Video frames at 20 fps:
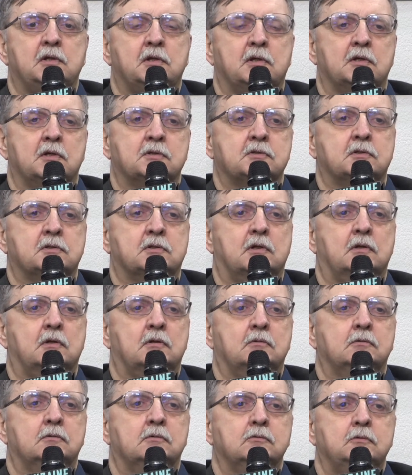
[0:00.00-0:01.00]
to a large
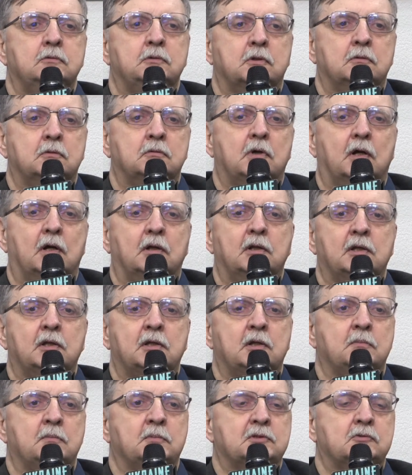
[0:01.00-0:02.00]
extent, this is
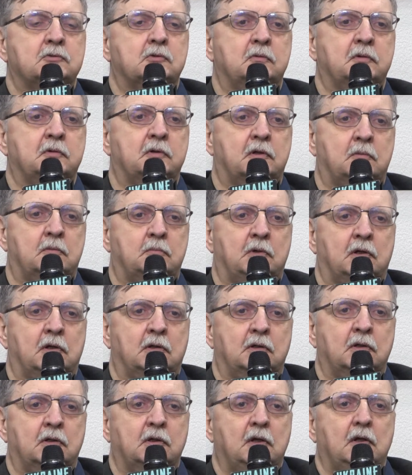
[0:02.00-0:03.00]
the
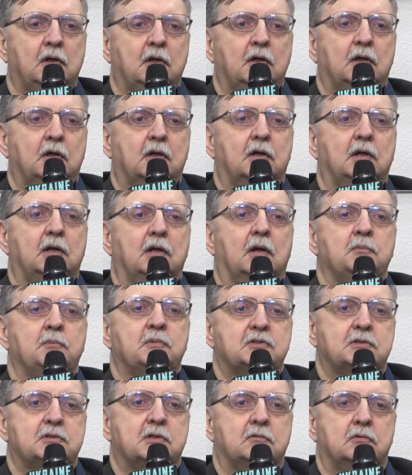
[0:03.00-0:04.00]
challenge not only for the
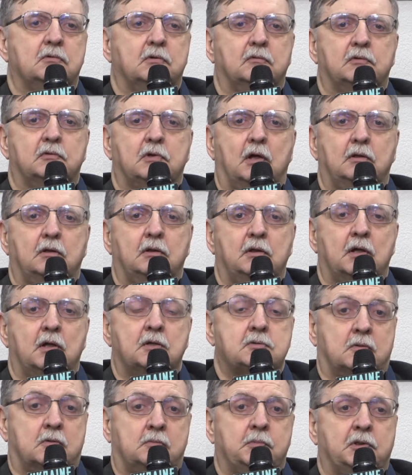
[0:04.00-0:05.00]
central government, but
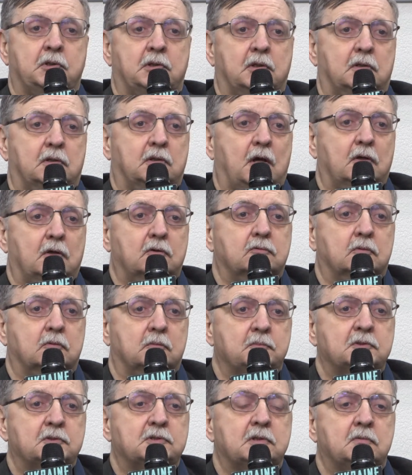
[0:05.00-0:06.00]
for local
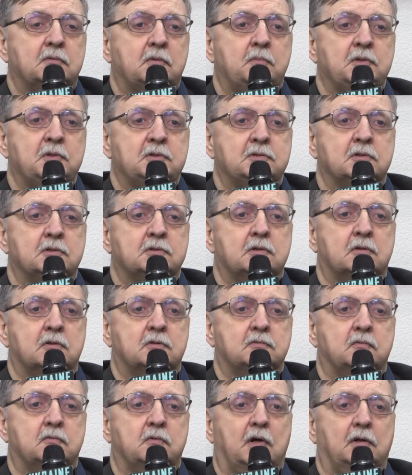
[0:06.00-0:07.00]

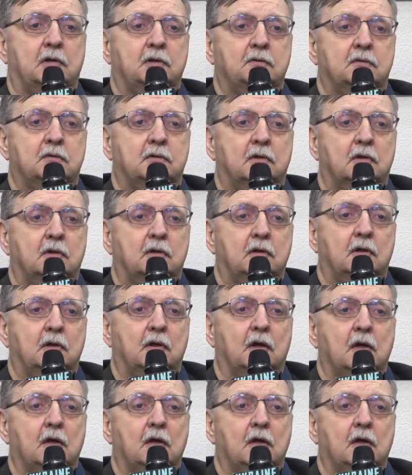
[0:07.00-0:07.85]
communities as well,